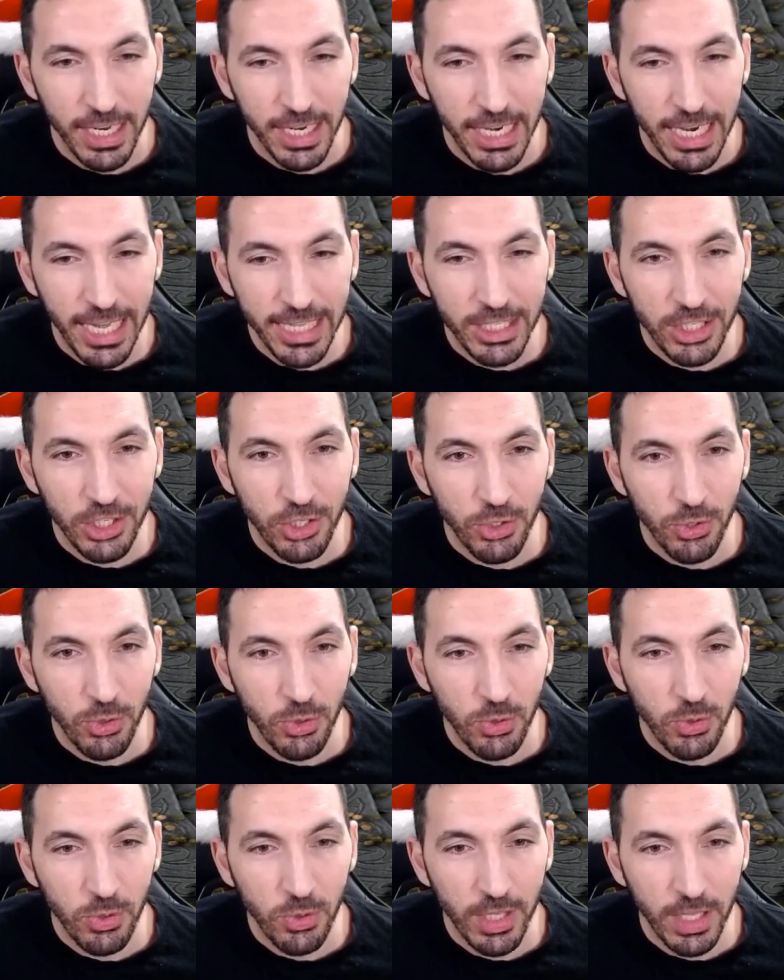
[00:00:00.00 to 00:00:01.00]
Let's
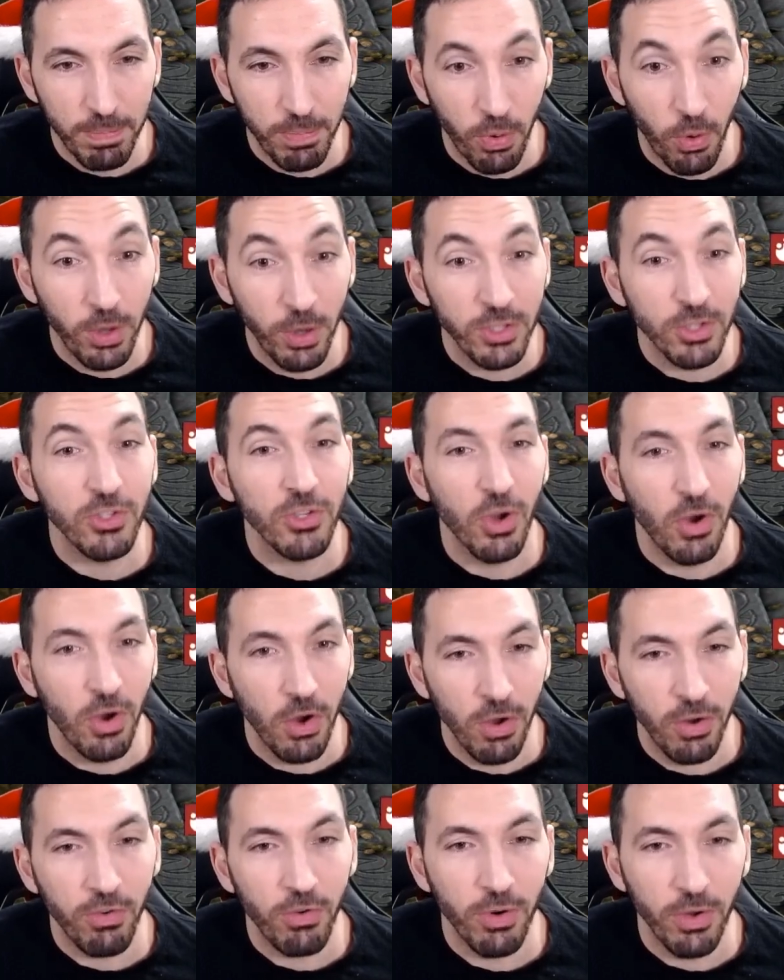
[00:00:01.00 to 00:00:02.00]
do the poisons
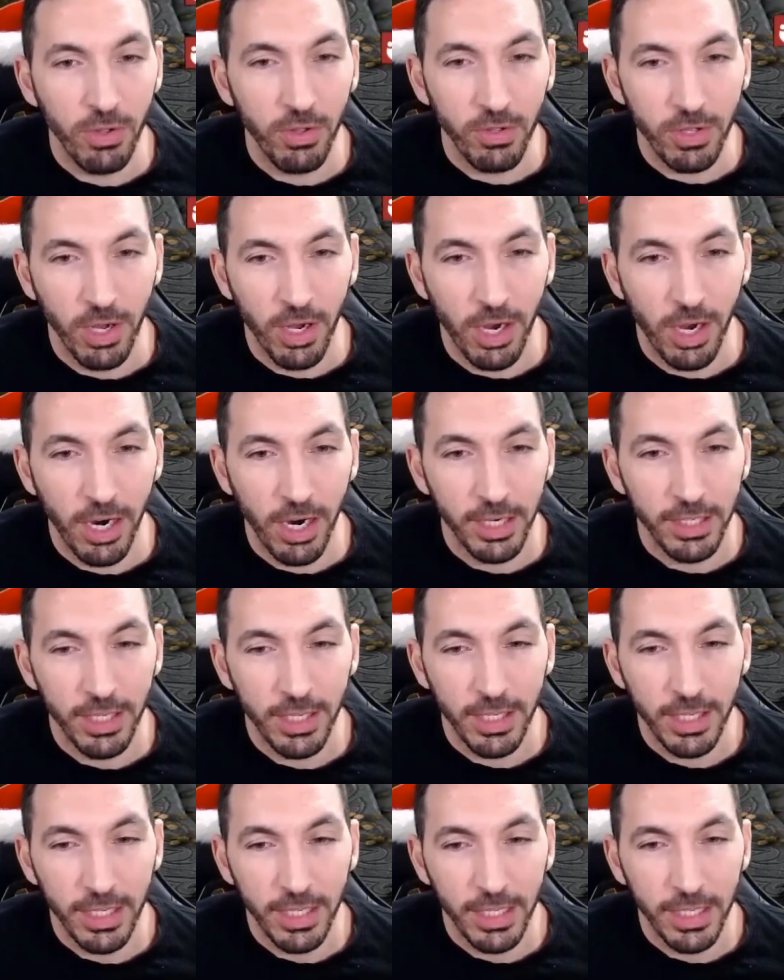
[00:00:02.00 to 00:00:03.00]
on Royal Guard.